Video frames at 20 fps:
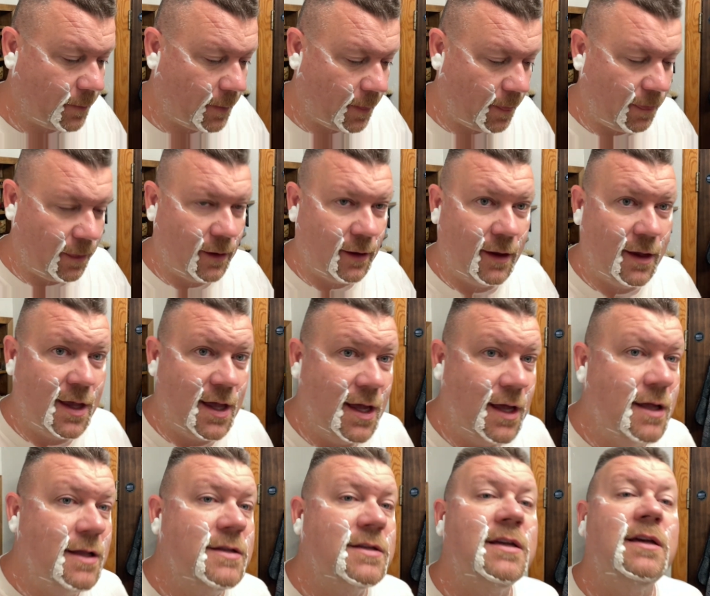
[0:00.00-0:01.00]

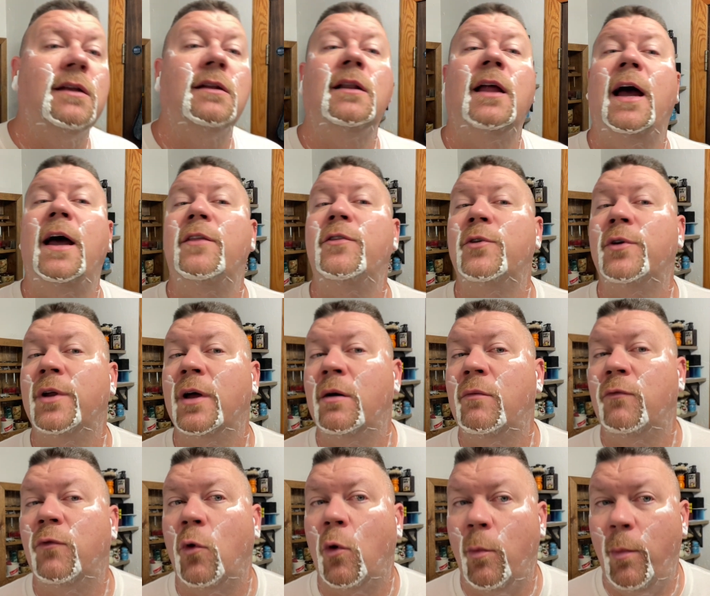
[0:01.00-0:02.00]
Let's get lathered up
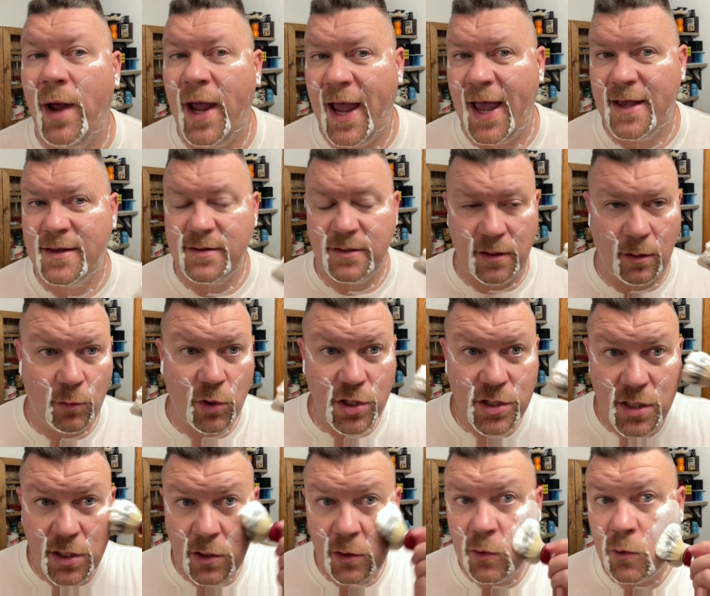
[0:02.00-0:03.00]
for pass number
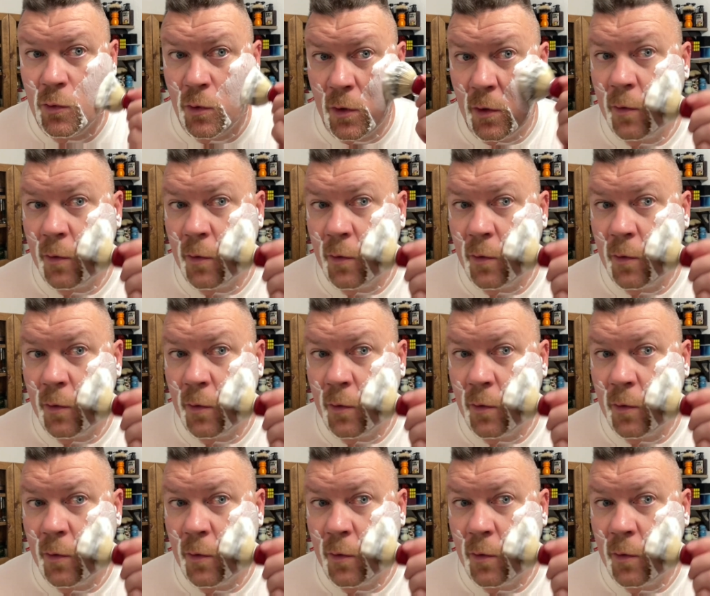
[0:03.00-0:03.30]
2.